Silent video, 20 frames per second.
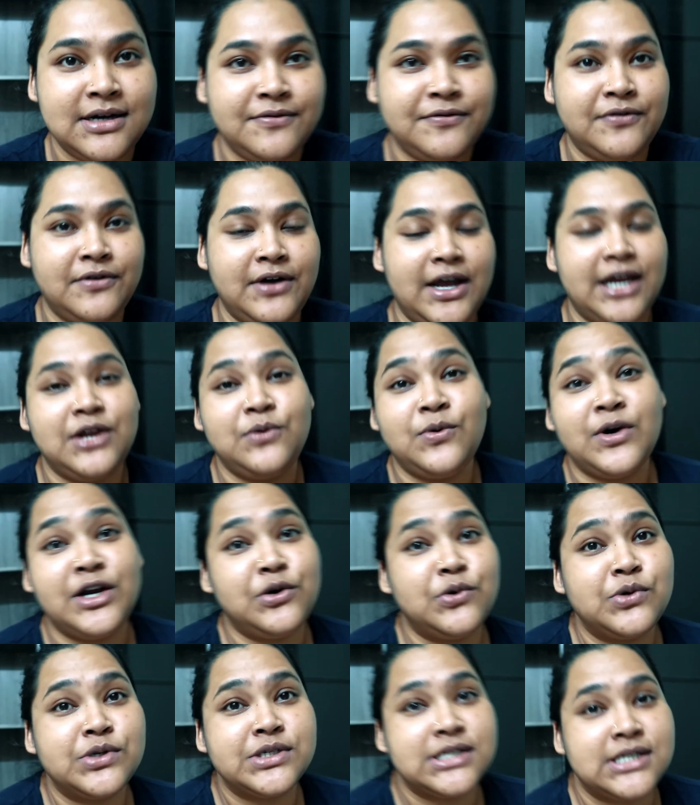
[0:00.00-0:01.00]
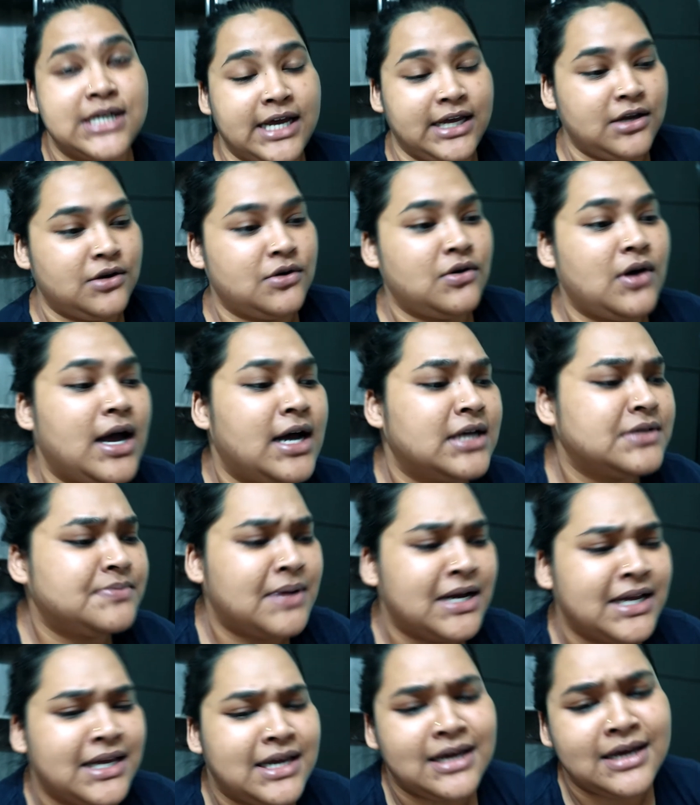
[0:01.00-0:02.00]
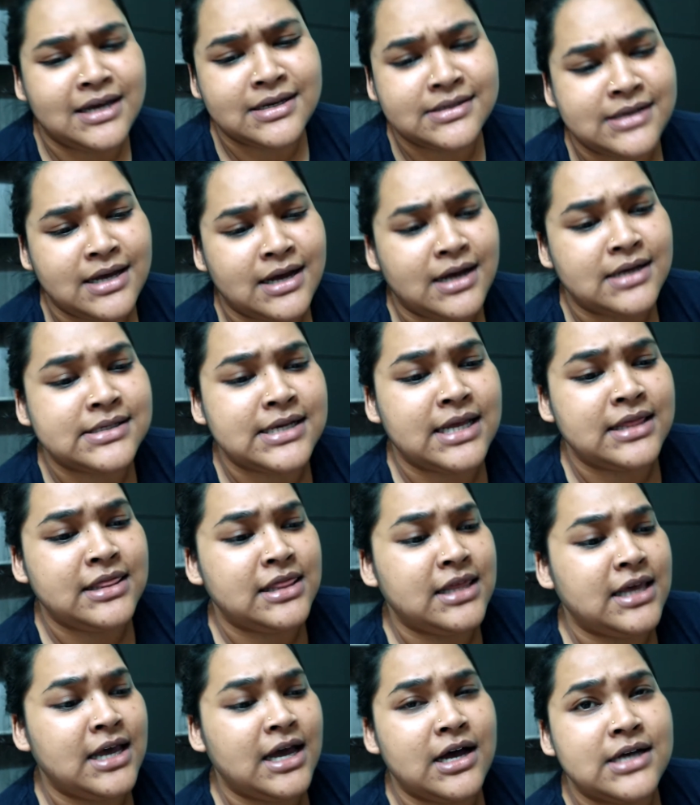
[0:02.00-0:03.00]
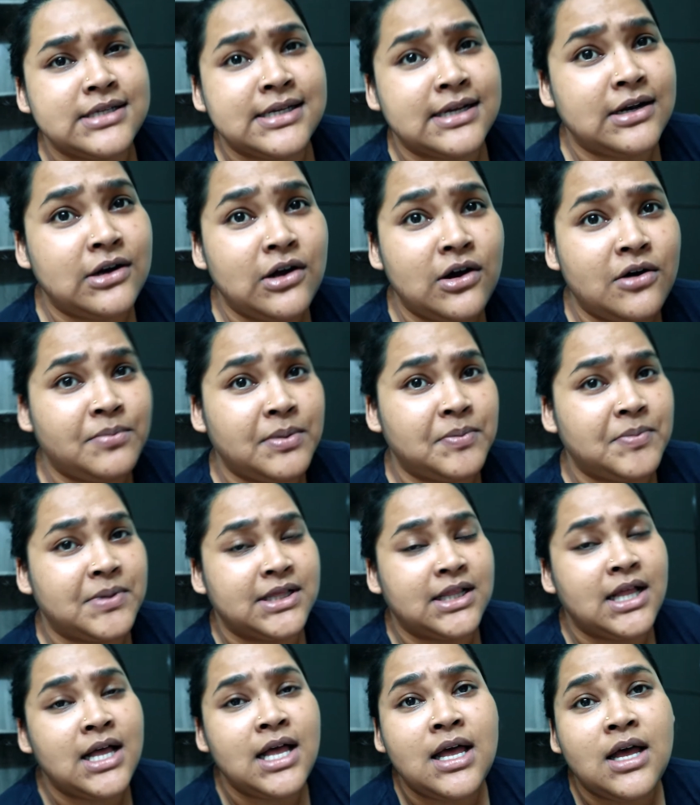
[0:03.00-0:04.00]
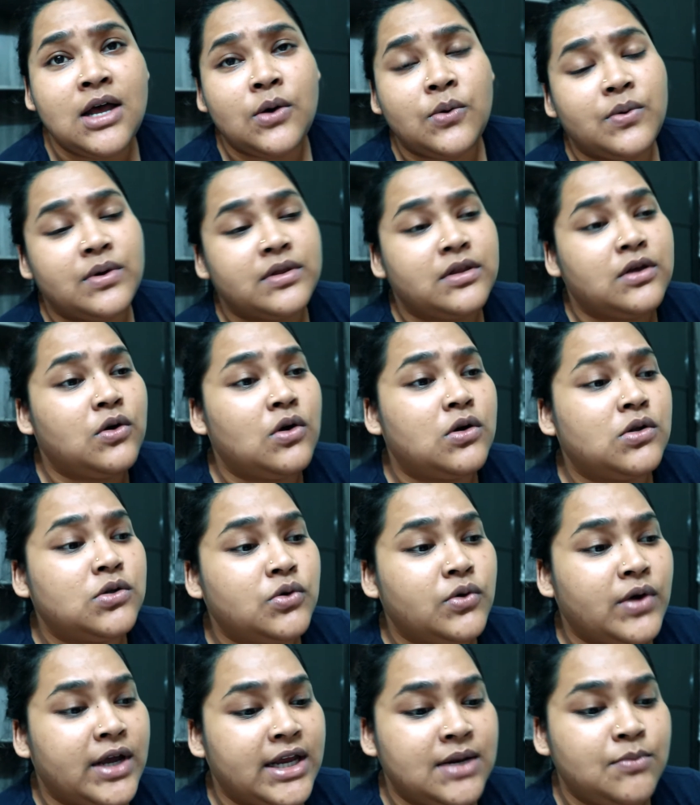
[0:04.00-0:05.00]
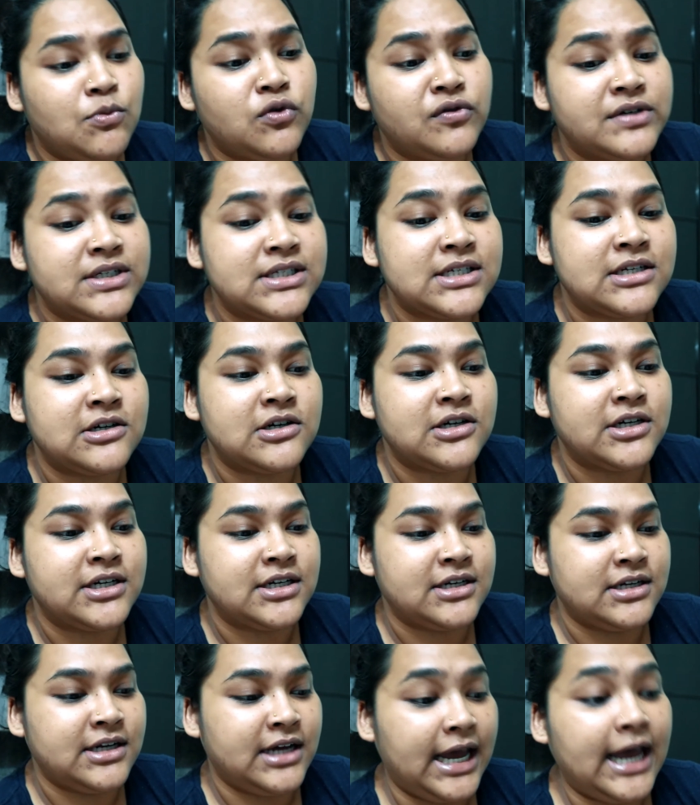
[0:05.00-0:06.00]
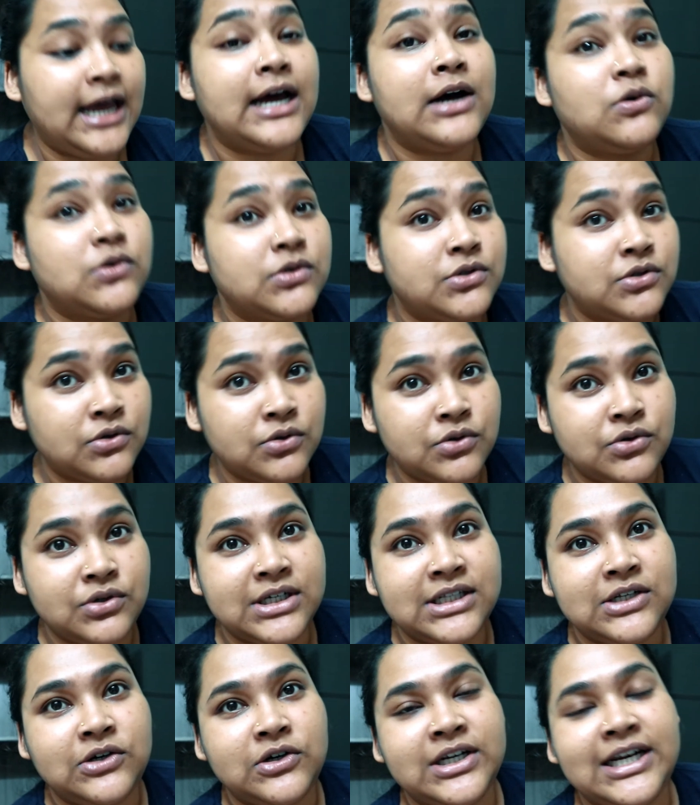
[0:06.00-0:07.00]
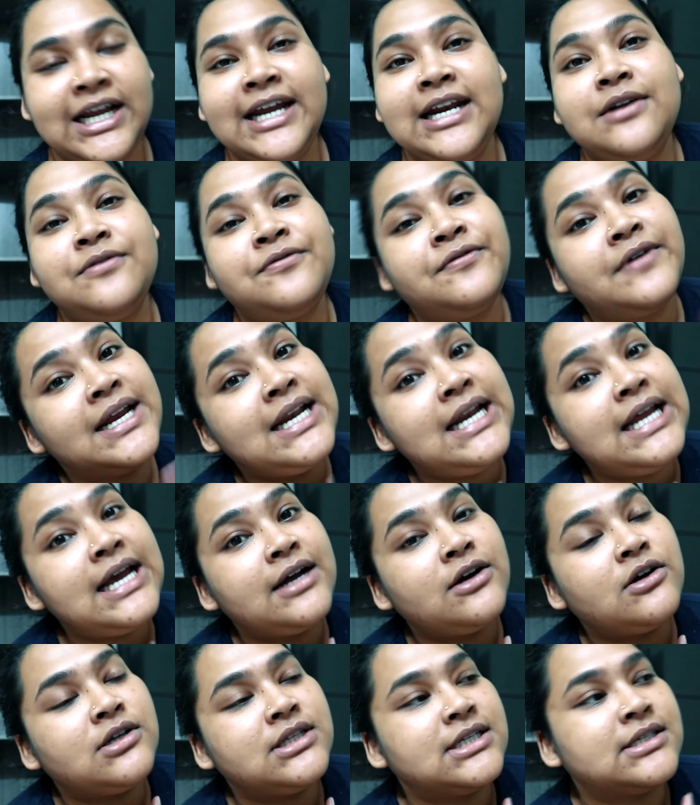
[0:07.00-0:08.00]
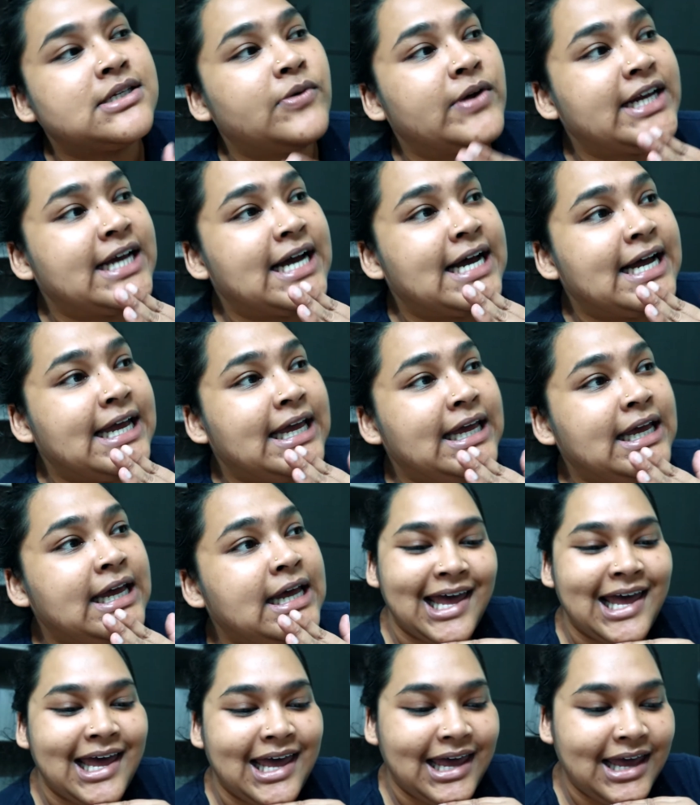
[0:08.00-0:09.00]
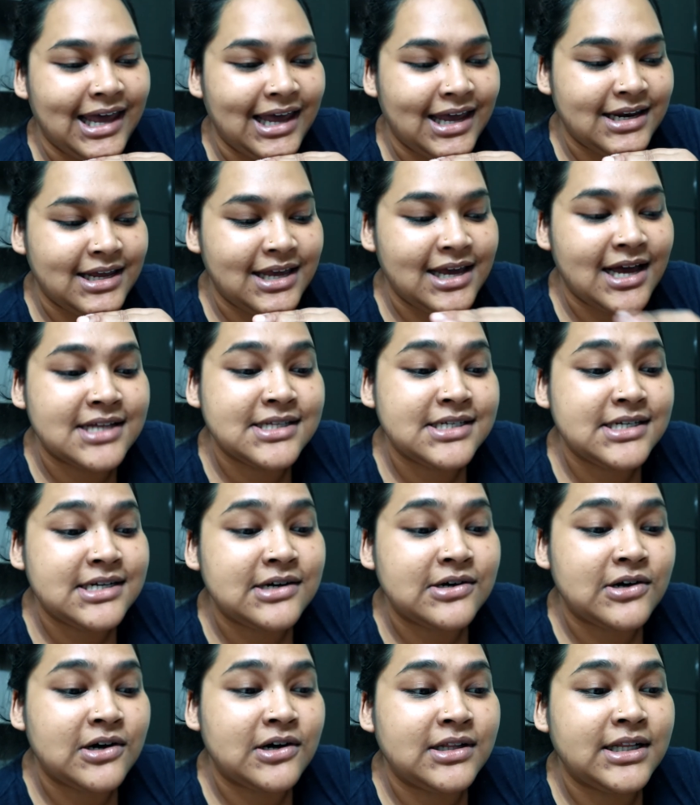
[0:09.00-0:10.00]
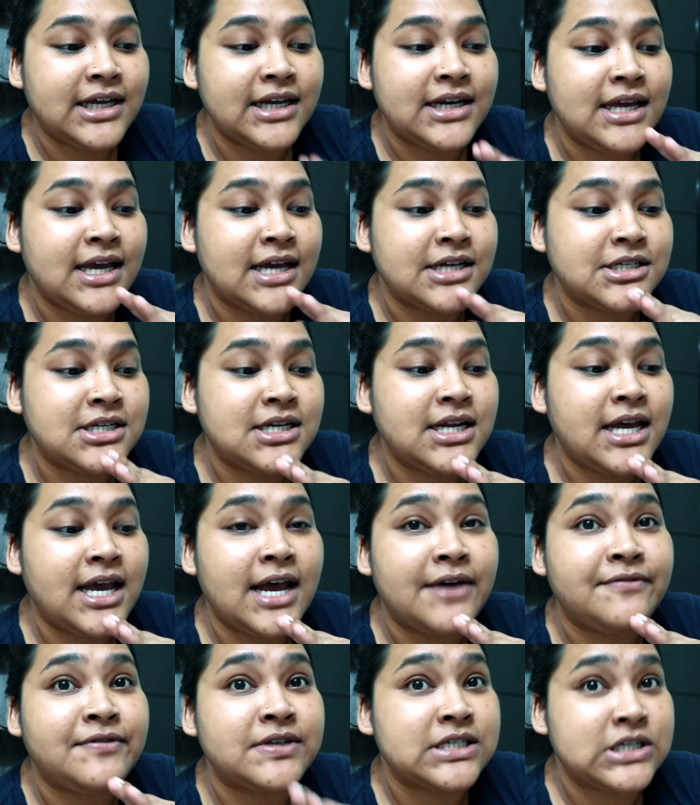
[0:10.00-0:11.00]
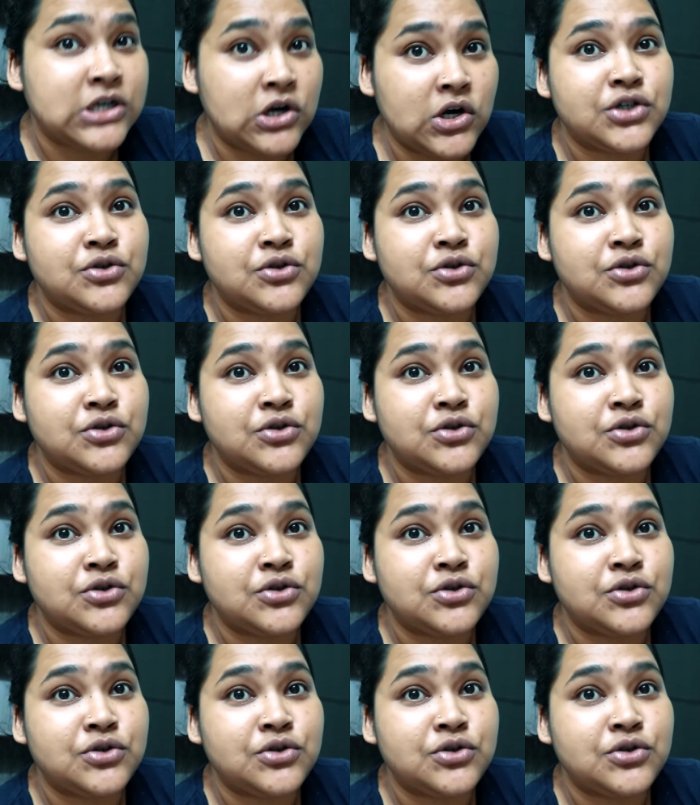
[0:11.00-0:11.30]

for anyone knows, like, you know, ask Magis, ask Auntie, ask a lot of people whether you all know any movers or not. And I also Google online, and finally I got this one guy, and he answered the call, and he actually have a slot